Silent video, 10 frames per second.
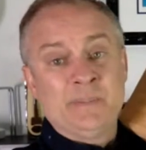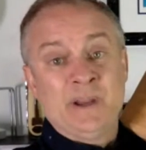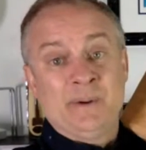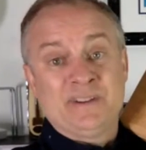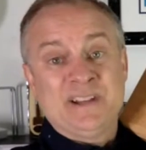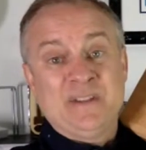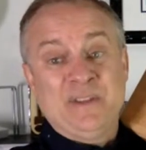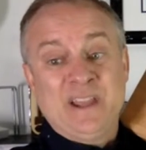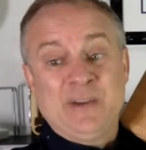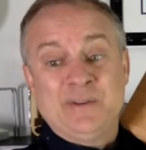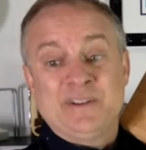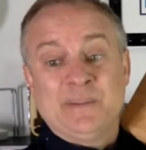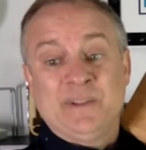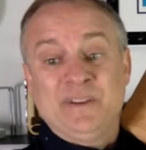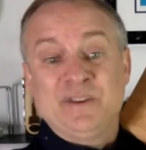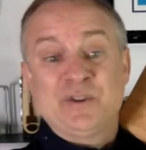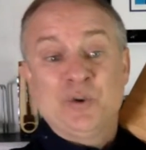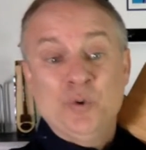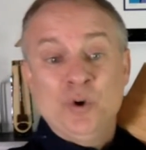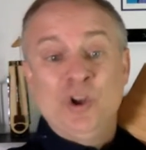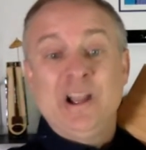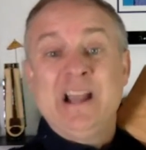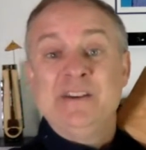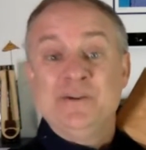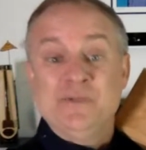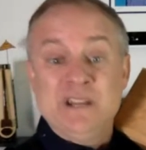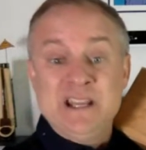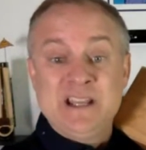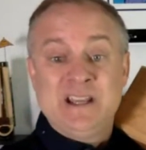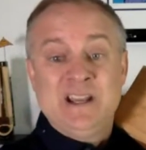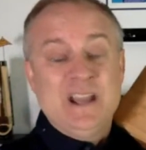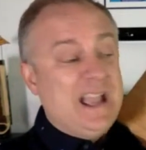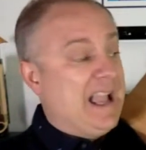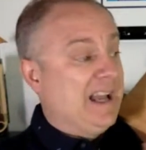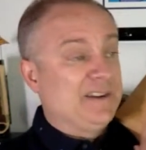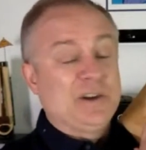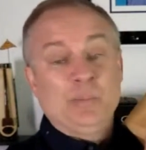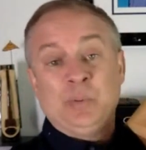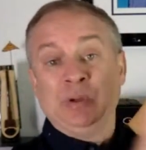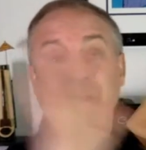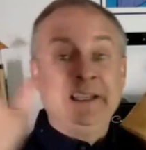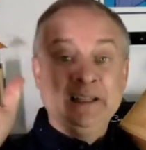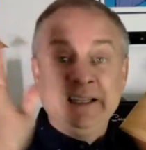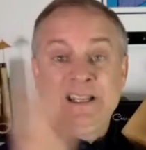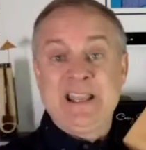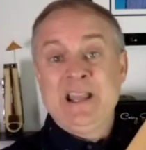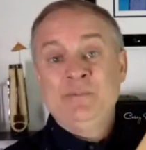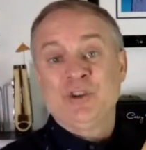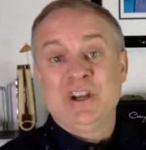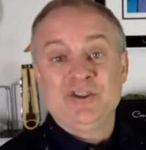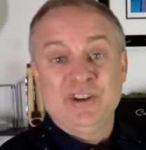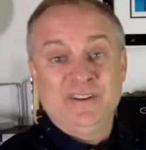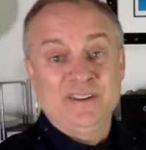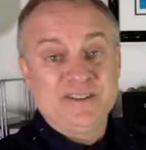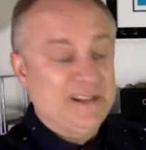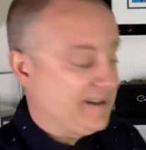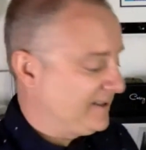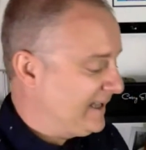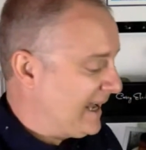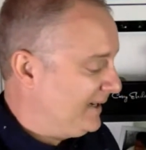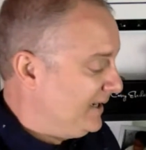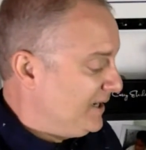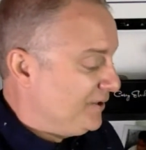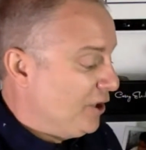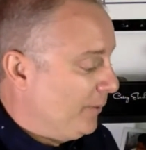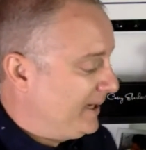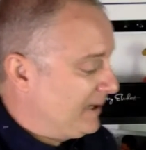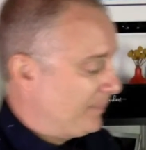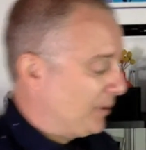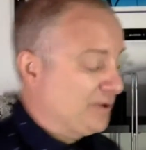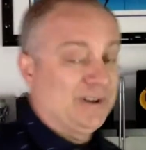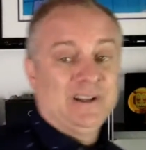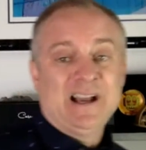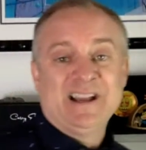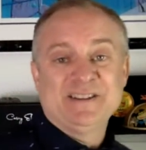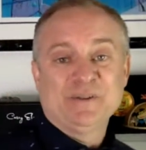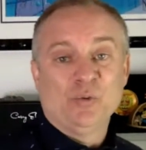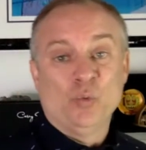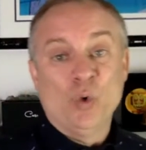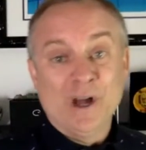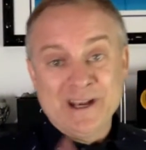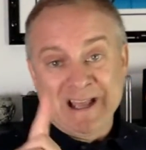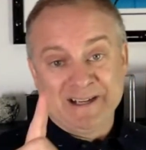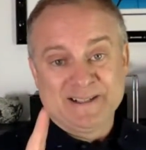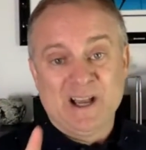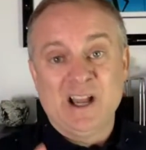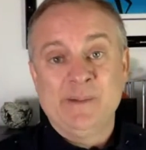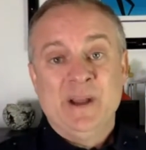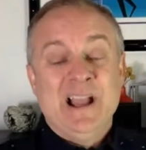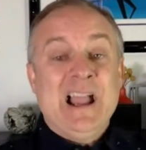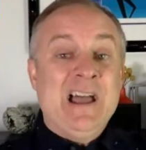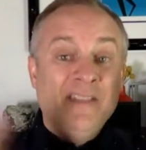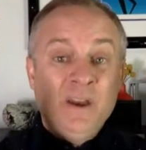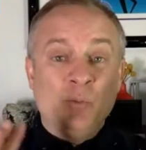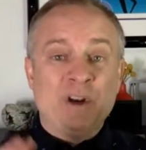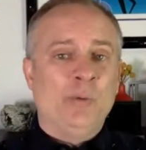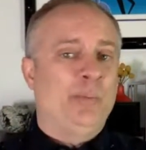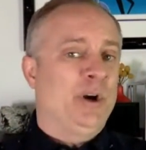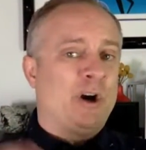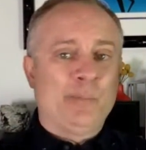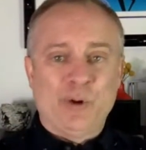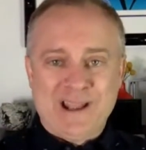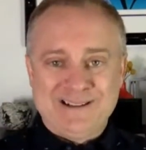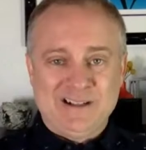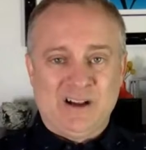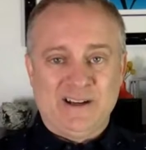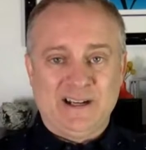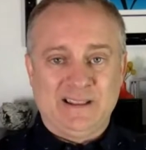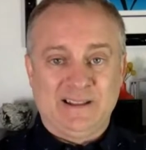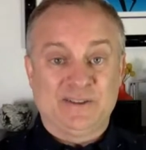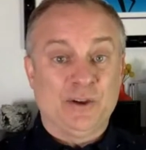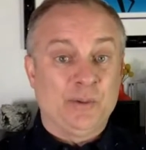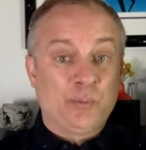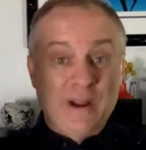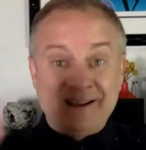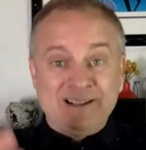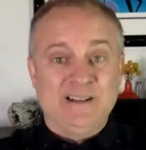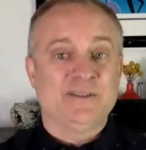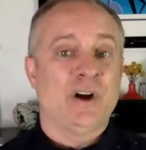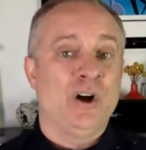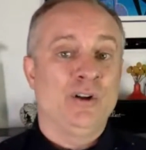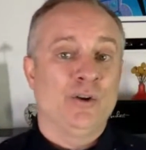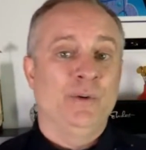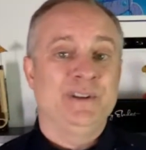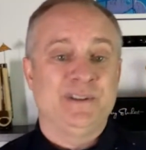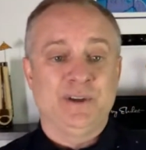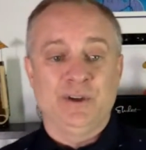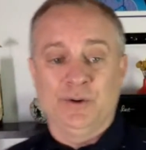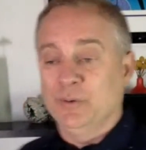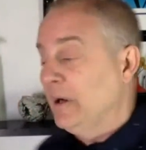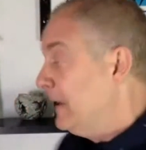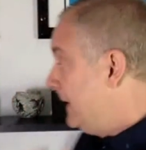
be able to say thank you in something that's cool and unique and completely game changing in the sense that nobody can personalize one at a time. And then we don't put our branding on anything. So the branding is all going to you.